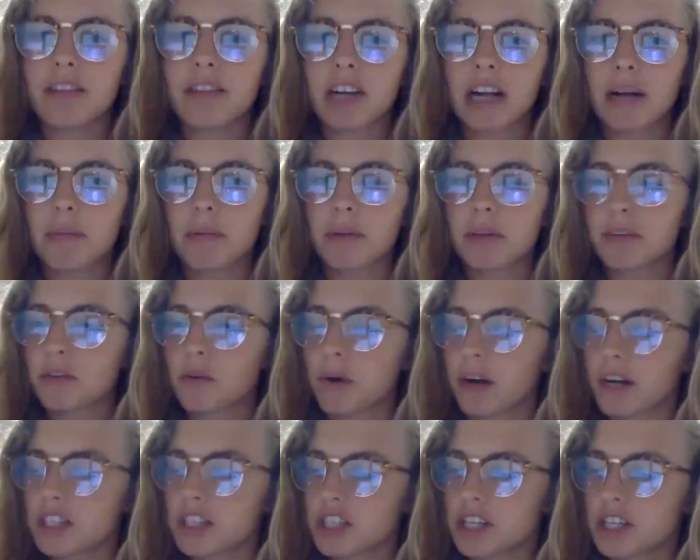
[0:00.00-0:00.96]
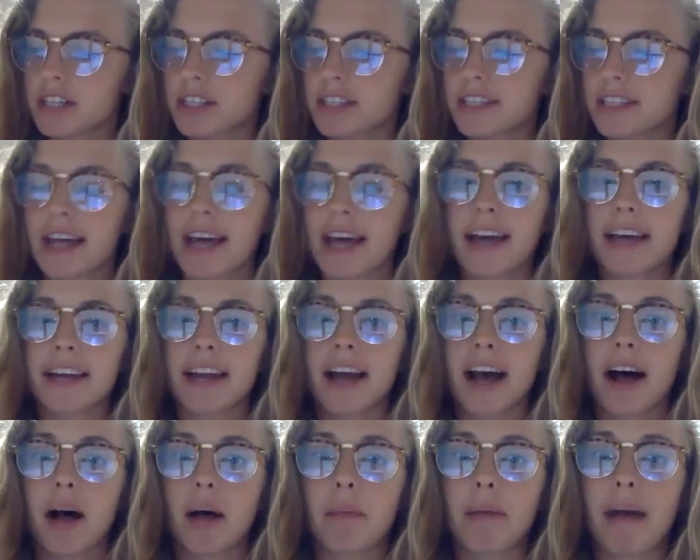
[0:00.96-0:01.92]
a couple of questions that
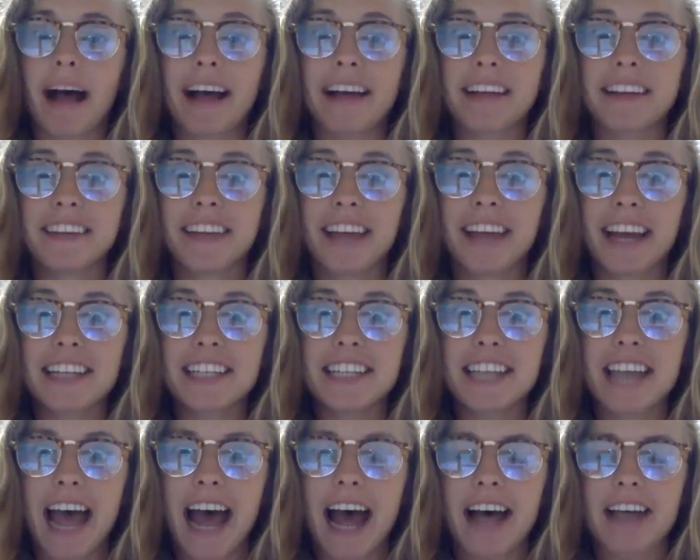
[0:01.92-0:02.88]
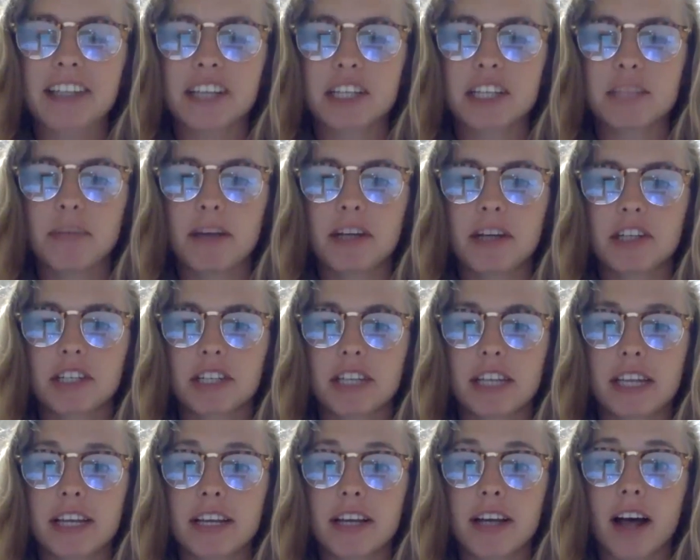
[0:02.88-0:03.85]
I'd like to ask,
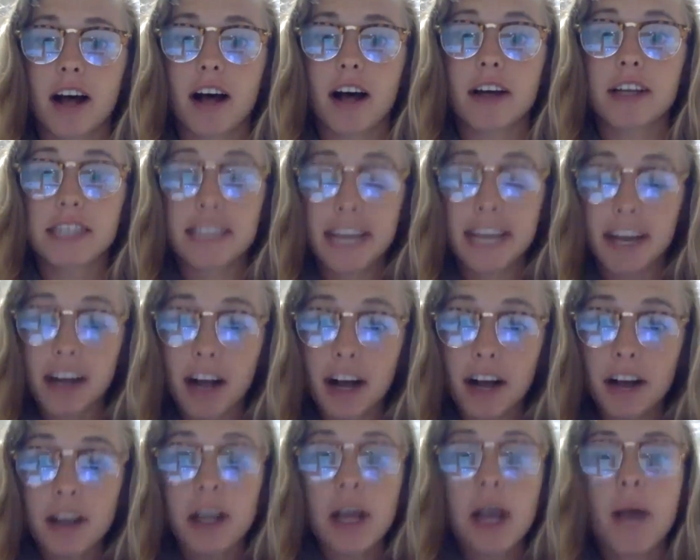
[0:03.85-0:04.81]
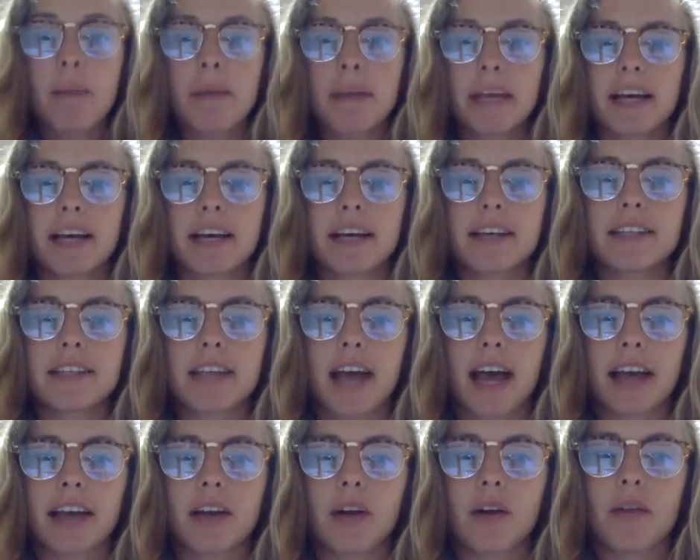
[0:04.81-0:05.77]
especially Sarah, because
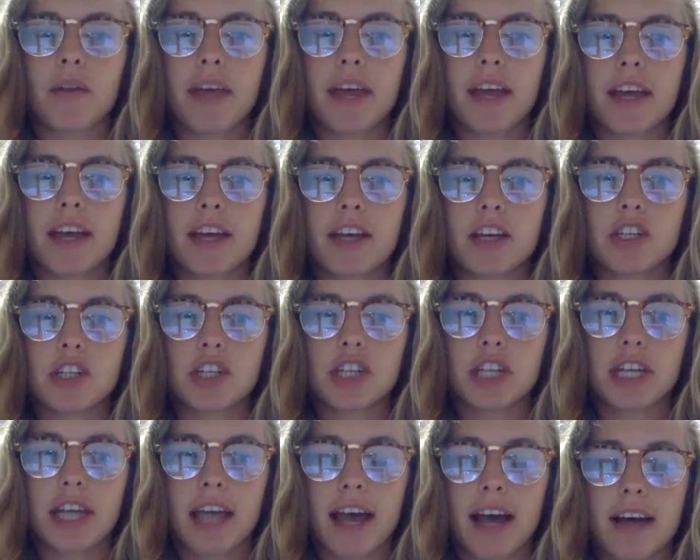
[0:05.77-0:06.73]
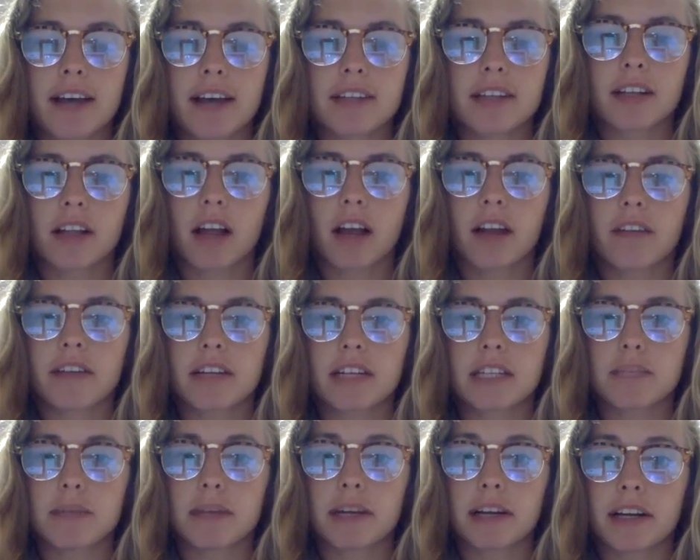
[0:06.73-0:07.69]
I know that she has a lot of
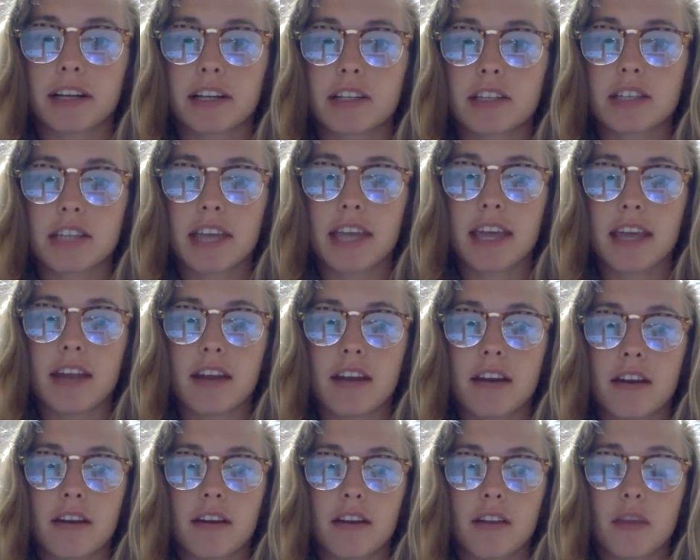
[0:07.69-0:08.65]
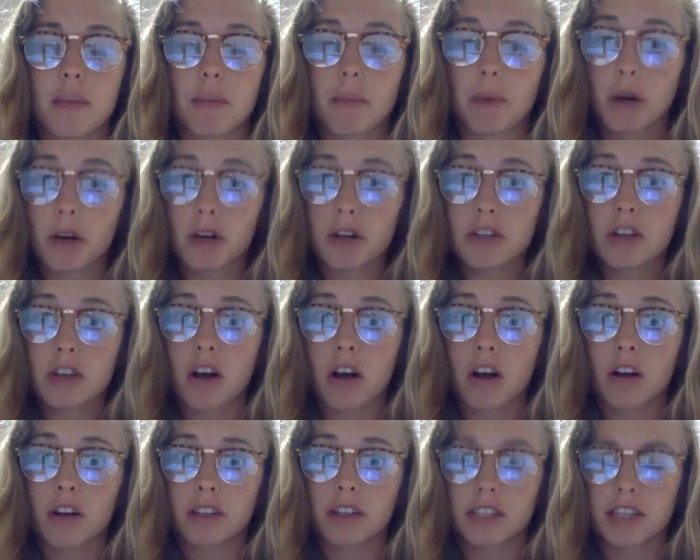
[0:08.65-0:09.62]
experience in the
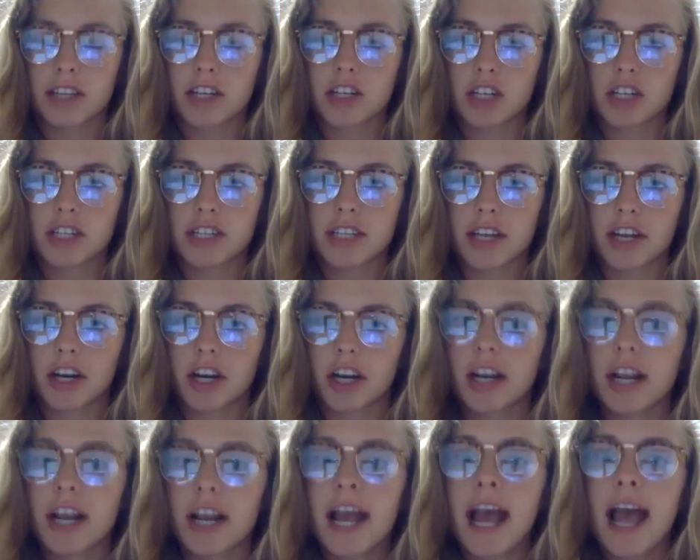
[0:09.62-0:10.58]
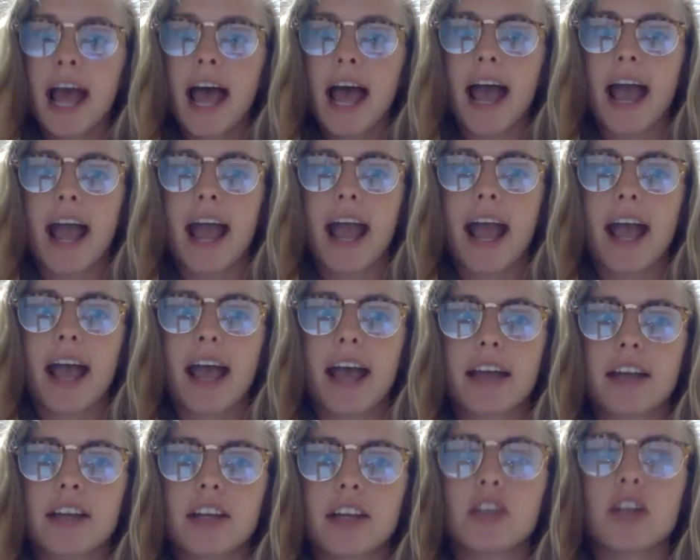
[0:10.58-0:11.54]
Pearsall Detention Center,
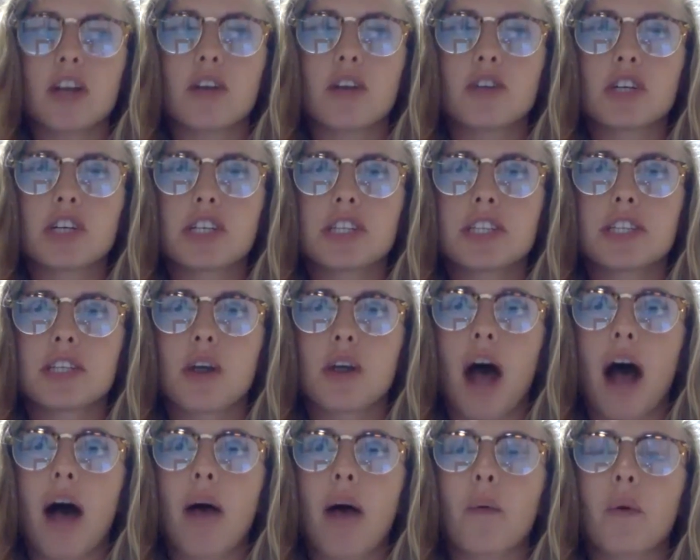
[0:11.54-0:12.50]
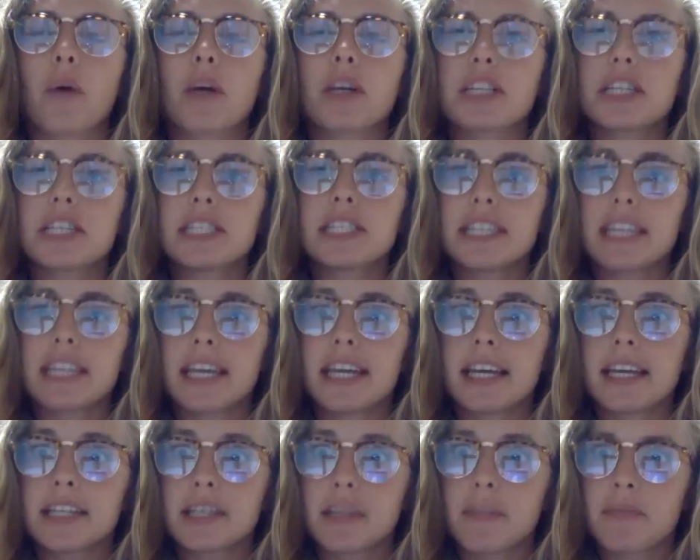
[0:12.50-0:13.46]
and just I want to
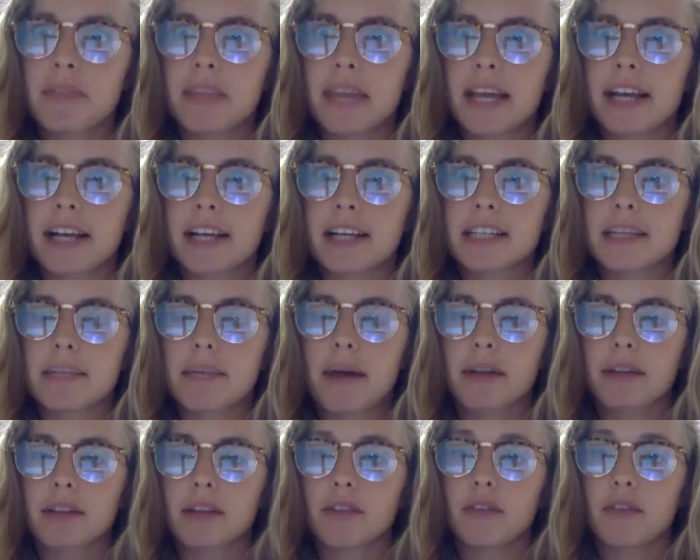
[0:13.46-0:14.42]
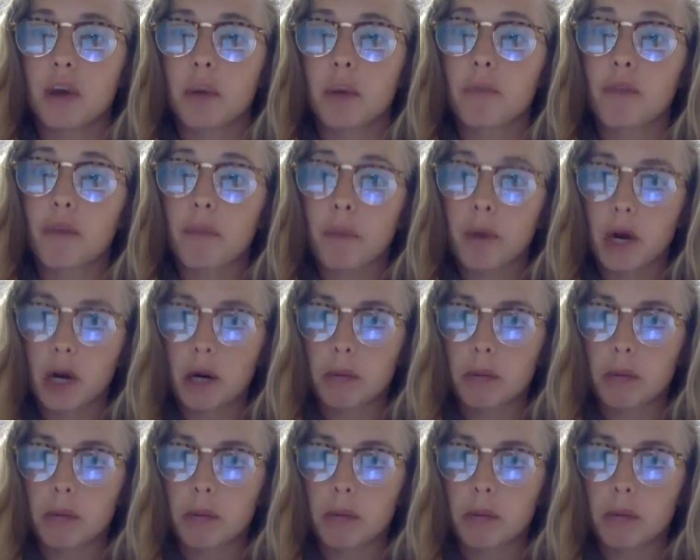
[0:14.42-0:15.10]
see some things about the film from her